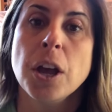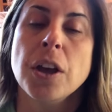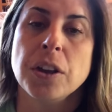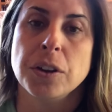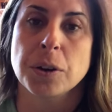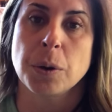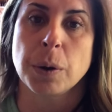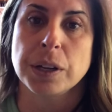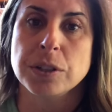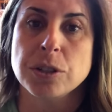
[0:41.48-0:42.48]
You're
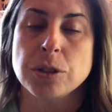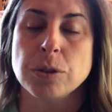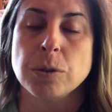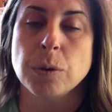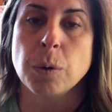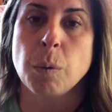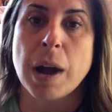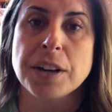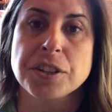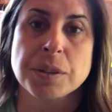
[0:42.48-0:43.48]
going to
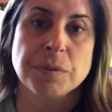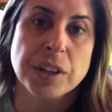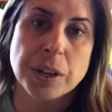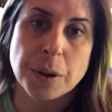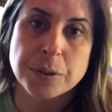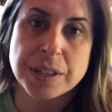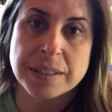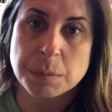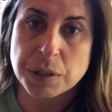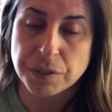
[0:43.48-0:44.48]
watch some videos on
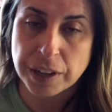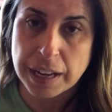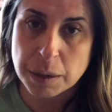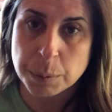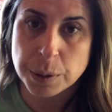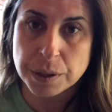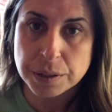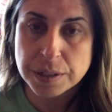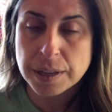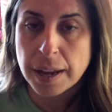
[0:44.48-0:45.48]
some different
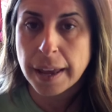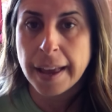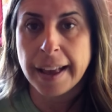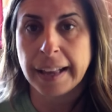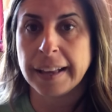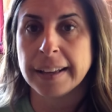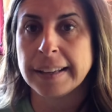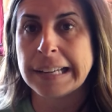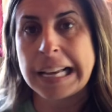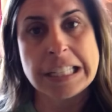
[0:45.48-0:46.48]
animals,
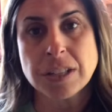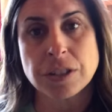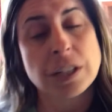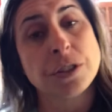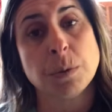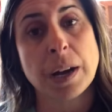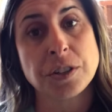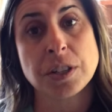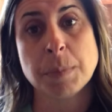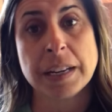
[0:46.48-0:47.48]
and I suggest you watch
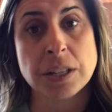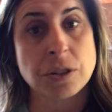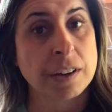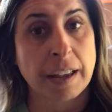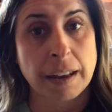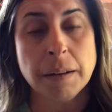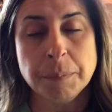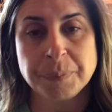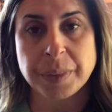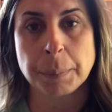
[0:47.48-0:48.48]
as many as you can
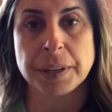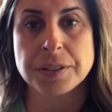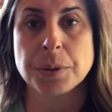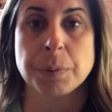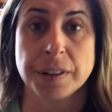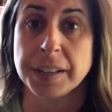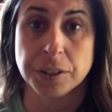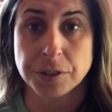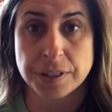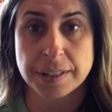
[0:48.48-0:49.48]
because they're pretty
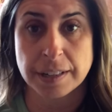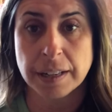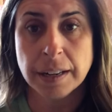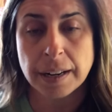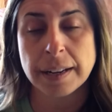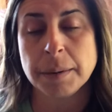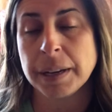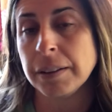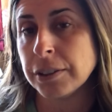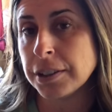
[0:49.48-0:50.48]
interesting and you
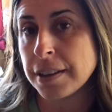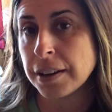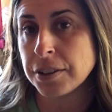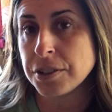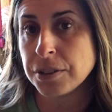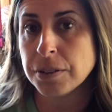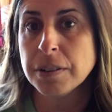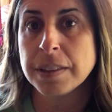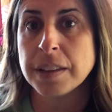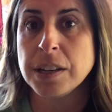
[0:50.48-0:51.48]
might learn a thing or two.
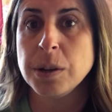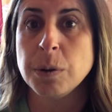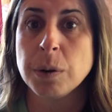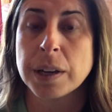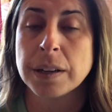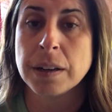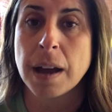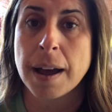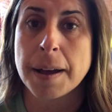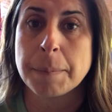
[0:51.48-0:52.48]
And then you can,
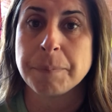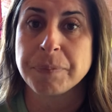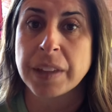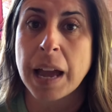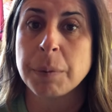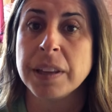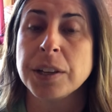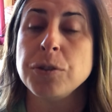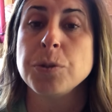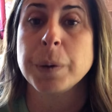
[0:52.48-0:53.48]
I would like
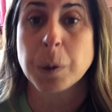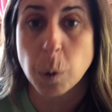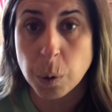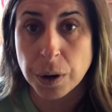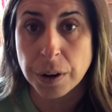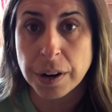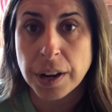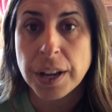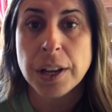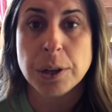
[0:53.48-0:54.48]
you to record.
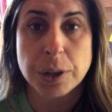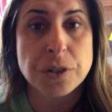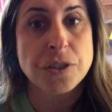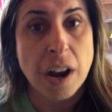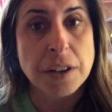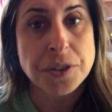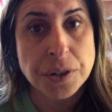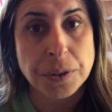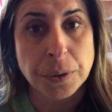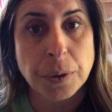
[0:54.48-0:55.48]
You can draw
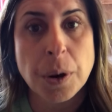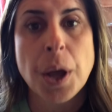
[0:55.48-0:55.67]
too,